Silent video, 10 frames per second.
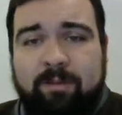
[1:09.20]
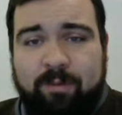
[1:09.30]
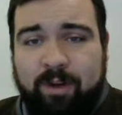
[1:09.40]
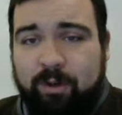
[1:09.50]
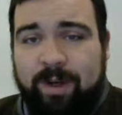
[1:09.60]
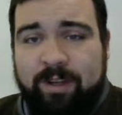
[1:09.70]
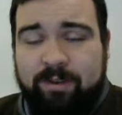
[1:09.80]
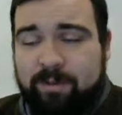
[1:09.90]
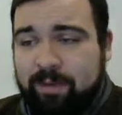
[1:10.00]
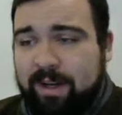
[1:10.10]
I'll go ahead and do
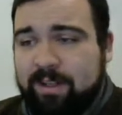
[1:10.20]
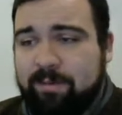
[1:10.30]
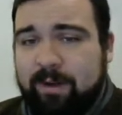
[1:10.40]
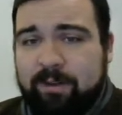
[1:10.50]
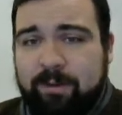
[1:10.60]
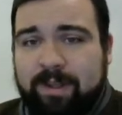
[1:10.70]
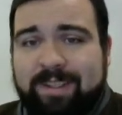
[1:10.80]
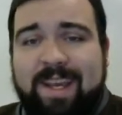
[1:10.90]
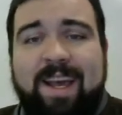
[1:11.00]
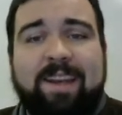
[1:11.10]
some practice problems with this
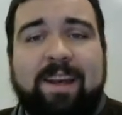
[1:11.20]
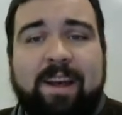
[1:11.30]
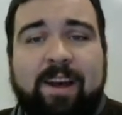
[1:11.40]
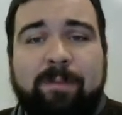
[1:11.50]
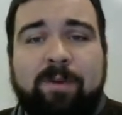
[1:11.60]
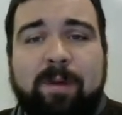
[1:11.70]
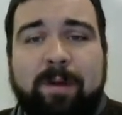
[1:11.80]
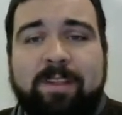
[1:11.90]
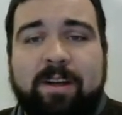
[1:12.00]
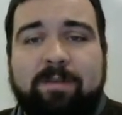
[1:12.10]
and help you be able to
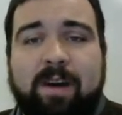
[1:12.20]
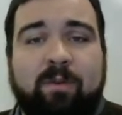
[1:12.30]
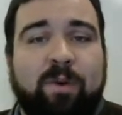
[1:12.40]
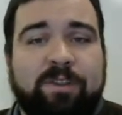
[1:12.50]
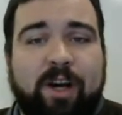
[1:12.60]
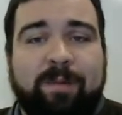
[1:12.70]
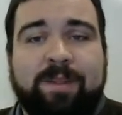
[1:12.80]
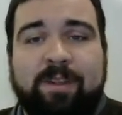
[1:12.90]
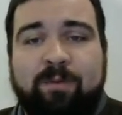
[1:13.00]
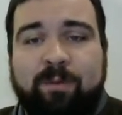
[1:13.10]
identify what's
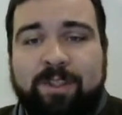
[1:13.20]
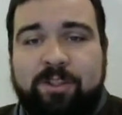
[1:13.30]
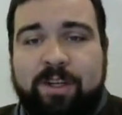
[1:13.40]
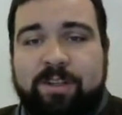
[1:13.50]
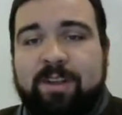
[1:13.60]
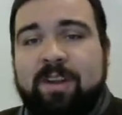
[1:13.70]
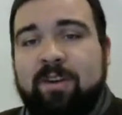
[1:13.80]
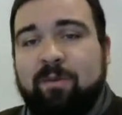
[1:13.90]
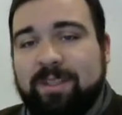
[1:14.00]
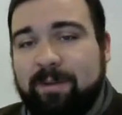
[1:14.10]
opposite, what's adjacent,
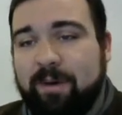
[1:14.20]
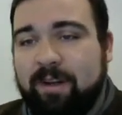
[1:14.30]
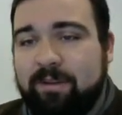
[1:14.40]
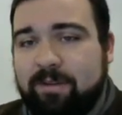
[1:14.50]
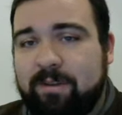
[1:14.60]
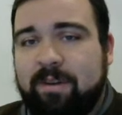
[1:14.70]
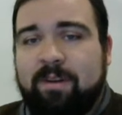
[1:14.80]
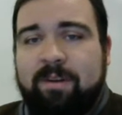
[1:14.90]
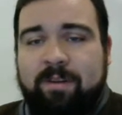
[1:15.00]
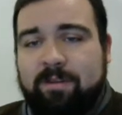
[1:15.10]
and what's hypotenuse.
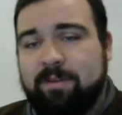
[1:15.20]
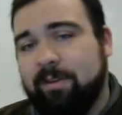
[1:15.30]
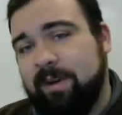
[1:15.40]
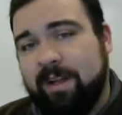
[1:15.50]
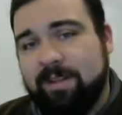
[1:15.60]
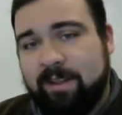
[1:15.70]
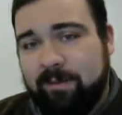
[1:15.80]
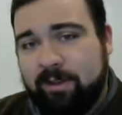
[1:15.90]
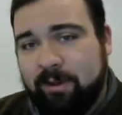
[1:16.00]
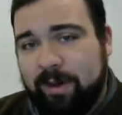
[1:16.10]
So on the right-hand side, I'm
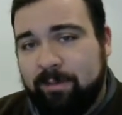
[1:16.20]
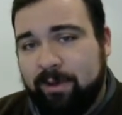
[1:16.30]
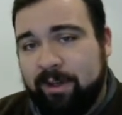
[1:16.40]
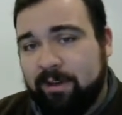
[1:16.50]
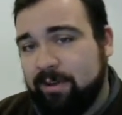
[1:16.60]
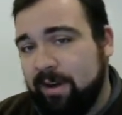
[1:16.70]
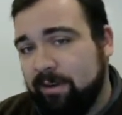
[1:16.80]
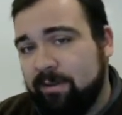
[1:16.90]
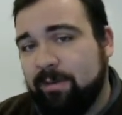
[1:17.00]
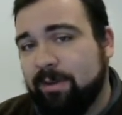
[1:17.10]
going to go ahead and put in a
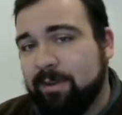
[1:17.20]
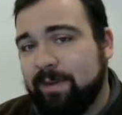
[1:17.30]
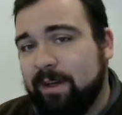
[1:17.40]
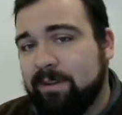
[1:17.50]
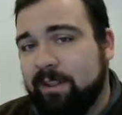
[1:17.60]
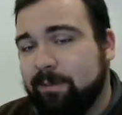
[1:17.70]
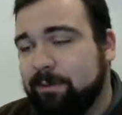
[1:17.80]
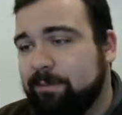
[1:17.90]
triangle with those values labeled.